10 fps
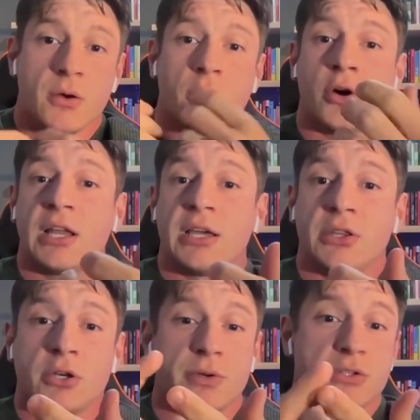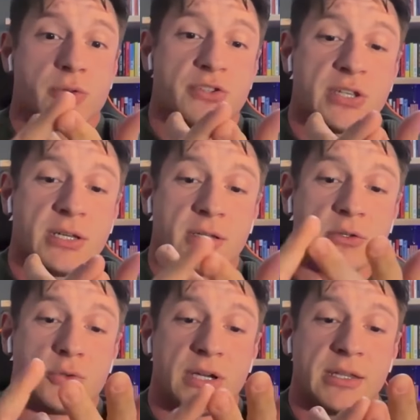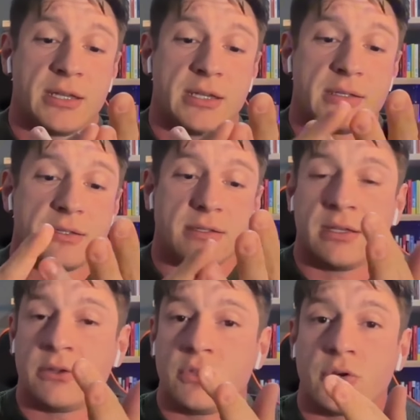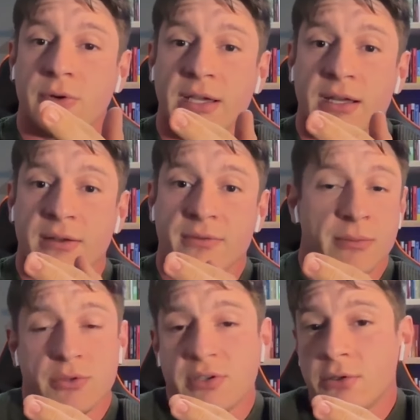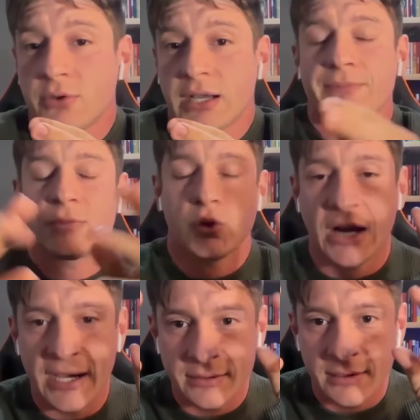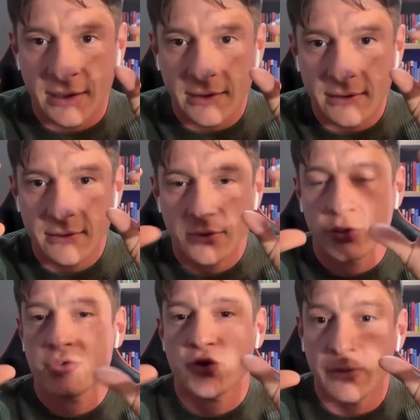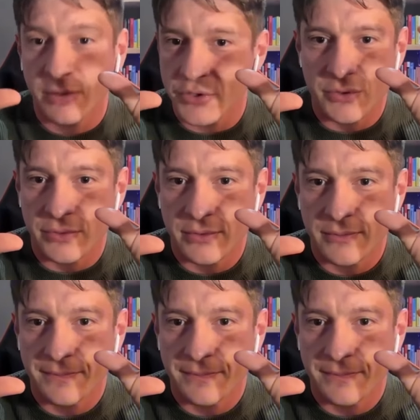All I know is to sell, to run ads, and do creative. I'm not here to handle or troubleshoot.